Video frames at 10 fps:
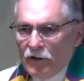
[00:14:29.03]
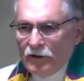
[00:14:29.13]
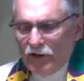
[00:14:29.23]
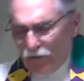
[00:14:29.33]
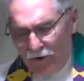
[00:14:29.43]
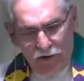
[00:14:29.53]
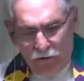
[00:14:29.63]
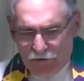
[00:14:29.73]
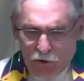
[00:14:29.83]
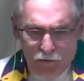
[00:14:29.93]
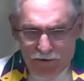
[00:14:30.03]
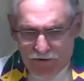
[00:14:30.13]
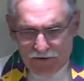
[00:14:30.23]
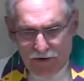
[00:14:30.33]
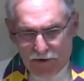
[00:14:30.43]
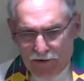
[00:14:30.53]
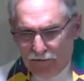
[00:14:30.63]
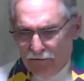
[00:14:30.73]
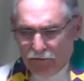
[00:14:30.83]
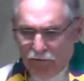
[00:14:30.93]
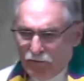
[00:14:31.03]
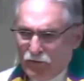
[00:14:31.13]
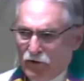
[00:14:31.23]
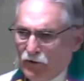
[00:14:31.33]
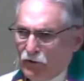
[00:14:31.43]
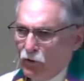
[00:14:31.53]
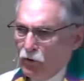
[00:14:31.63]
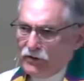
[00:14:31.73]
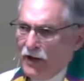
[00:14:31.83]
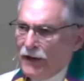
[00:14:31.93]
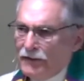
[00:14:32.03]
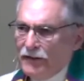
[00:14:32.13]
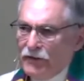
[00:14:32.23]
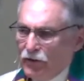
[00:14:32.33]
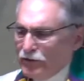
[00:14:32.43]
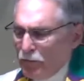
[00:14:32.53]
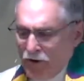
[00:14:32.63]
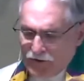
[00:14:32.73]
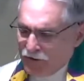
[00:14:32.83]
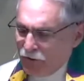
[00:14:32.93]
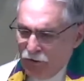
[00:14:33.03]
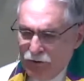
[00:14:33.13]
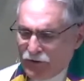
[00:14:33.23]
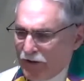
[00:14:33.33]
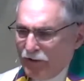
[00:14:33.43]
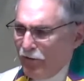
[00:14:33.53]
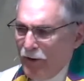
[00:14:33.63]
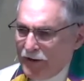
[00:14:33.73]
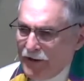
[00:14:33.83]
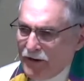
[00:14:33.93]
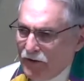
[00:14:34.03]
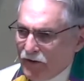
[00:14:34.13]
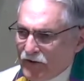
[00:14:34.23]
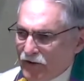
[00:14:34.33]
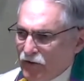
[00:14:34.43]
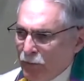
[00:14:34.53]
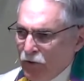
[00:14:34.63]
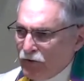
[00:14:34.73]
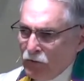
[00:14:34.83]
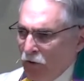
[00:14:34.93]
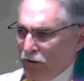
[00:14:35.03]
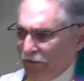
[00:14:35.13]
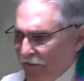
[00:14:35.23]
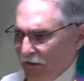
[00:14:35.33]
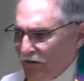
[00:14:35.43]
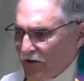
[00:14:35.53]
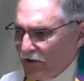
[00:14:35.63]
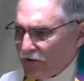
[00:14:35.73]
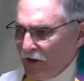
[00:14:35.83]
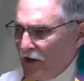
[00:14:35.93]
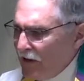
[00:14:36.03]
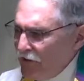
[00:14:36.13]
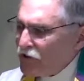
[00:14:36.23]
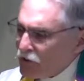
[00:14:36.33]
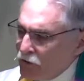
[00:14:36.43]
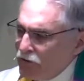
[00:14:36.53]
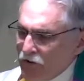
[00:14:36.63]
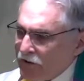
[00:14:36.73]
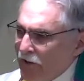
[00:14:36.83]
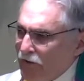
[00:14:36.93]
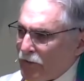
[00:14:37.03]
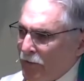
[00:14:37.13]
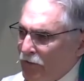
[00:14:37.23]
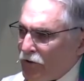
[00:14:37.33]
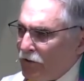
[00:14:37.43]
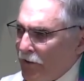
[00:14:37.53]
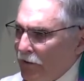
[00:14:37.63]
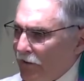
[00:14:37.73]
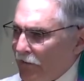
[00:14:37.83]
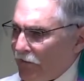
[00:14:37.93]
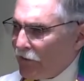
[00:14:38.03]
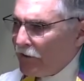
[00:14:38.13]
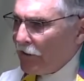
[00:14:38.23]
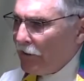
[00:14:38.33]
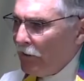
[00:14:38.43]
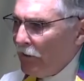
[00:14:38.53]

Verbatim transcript: That's why he was always uh, uh, uh looked kindly on the prostitutes and everybody else as opposed to all of the Pharisees. He just couldn't stand spiritual arrogance, could he?